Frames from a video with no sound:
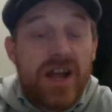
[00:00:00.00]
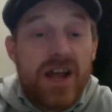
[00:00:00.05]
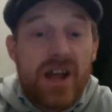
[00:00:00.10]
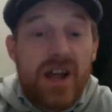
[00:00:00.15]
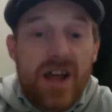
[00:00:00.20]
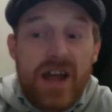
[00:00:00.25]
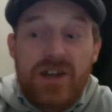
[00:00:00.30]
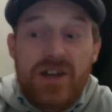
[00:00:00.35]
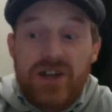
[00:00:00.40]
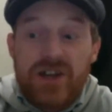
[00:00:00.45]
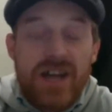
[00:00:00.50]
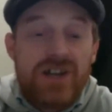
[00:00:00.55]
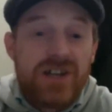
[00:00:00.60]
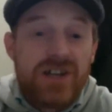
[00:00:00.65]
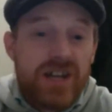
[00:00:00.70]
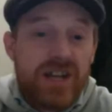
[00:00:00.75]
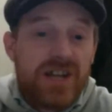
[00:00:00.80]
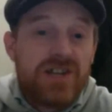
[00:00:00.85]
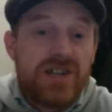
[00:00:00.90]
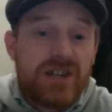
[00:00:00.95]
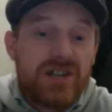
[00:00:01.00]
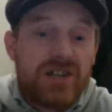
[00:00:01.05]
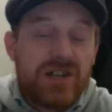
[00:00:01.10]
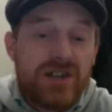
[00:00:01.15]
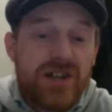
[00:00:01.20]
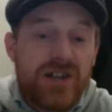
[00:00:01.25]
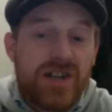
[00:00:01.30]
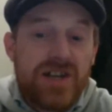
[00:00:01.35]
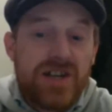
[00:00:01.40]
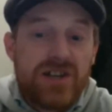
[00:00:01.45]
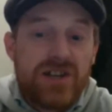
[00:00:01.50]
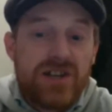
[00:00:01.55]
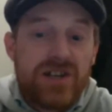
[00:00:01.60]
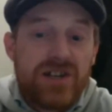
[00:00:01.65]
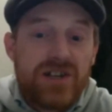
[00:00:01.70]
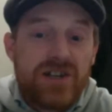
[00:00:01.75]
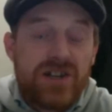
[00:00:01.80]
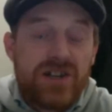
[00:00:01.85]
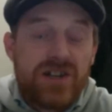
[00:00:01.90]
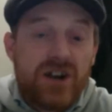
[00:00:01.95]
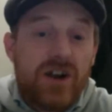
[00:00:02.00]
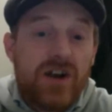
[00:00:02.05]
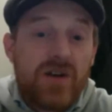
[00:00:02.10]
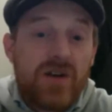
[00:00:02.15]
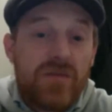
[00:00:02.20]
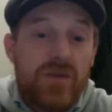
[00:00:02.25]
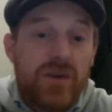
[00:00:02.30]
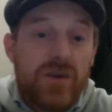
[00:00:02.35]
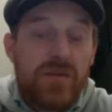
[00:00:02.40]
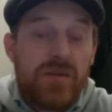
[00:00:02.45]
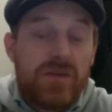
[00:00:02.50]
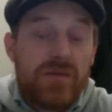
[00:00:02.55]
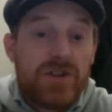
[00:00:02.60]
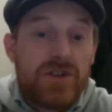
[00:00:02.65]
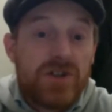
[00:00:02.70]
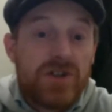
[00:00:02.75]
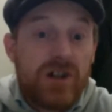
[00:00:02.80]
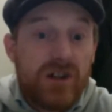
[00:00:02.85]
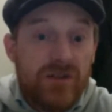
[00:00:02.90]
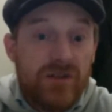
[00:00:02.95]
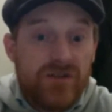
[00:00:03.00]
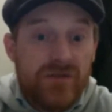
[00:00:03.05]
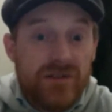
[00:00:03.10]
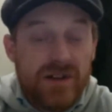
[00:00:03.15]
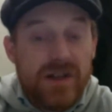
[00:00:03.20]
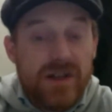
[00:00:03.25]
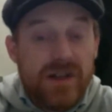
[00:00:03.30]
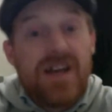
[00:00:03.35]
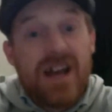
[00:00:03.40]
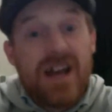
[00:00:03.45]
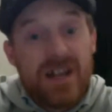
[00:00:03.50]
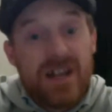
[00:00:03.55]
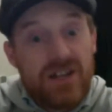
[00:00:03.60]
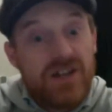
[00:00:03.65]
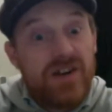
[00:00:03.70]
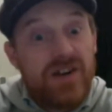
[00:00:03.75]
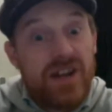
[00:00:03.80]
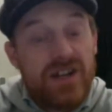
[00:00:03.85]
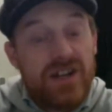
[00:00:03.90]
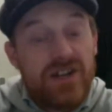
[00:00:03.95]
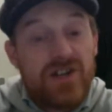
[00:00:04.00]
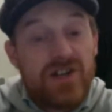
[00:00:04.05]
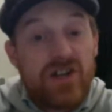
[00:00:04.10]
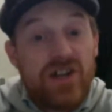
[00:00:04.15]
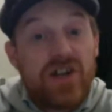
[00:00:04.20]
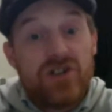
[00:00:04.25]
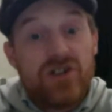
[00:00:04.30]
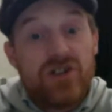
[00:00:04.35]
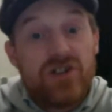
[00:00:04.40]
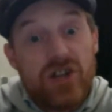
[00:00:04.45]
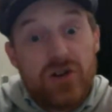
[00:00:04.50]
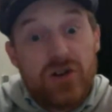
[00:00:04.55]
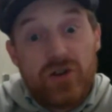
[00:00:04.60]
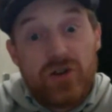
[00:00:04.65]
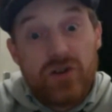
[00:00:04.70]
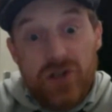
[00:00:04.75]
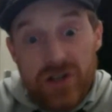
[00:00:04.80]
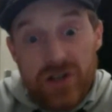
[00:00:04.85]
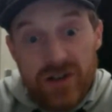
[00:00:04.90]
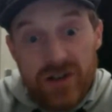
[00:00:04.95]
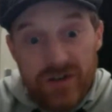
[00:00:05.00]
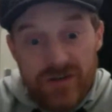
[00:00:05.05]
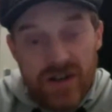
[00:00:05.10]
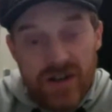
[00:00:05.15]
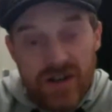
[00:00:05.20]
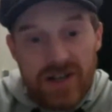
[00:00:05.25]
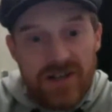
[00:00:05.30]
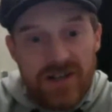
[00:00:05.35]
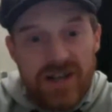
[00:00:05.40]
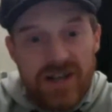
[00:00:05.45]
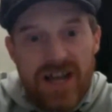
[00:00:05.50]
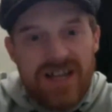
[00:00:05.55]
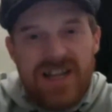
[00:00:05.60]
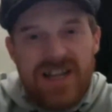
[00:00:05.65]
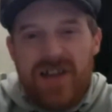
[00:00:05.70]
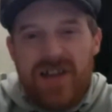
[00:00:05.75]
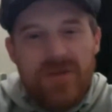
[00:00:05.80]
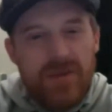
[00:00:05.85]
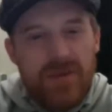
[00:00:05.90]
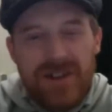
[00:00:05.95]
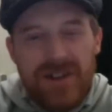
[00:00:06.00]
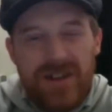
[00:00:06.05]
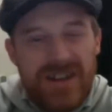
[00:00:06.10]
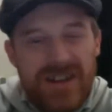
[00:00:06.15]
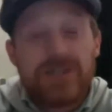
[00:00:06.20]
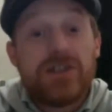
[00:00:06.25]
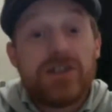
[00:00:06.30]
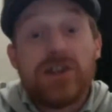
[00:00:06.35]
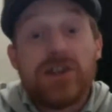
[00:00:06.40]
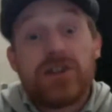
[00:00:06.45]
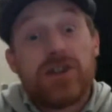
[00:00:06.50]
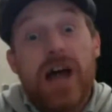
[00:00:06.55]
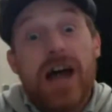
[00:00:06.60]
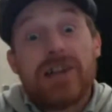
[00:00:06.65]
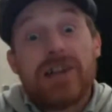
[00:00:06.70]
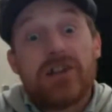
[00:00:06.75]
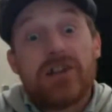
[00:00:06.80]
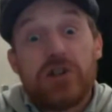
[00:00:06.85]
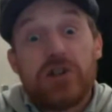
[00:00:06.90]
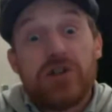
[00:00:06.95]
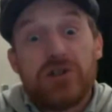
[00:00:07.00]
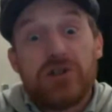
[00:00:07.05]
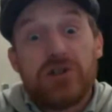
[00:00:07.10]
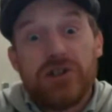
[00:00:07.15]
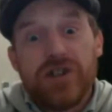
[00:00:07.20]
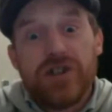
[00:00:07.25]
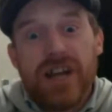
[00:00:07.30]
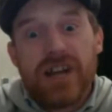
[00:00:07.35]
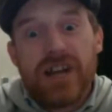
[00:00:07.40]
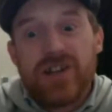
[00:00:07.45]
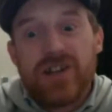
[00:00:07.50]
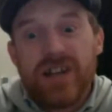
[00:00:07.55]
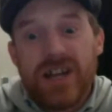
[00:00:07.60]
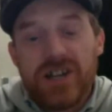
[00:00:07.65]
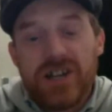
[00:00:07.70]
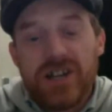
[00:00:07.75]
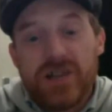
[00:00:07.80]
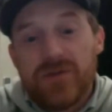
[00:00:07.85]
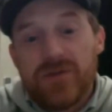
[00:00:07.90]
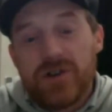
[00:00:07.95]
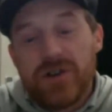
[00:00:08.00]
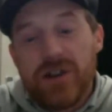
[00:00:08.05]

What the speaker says: education is such a hard problem to solve. And there isn't a solution, as everybody thinks. There's a solution to education. No. You have